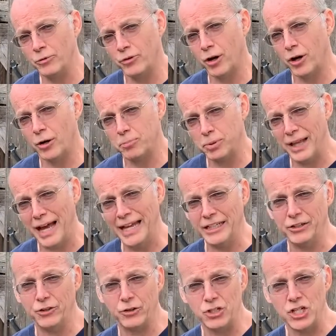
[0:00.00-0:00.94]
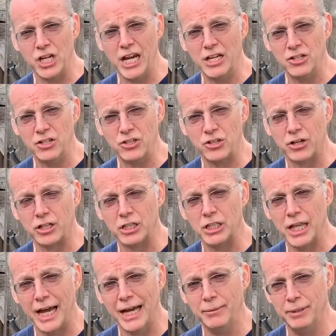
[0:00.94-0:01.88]
our planet or changes our
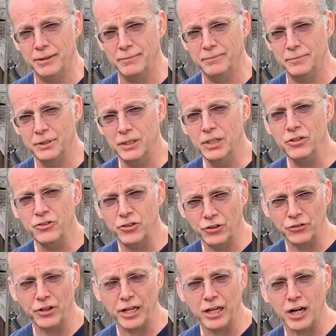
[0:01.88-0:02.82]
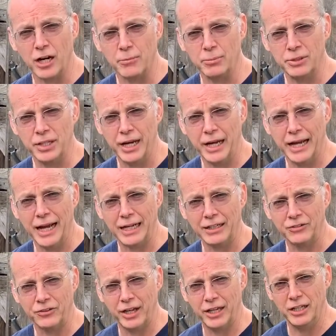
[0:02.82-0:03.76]
climate, just like carbon
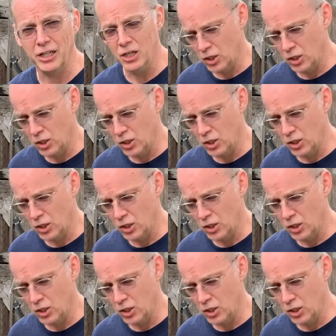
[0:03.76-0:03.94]
dioxide.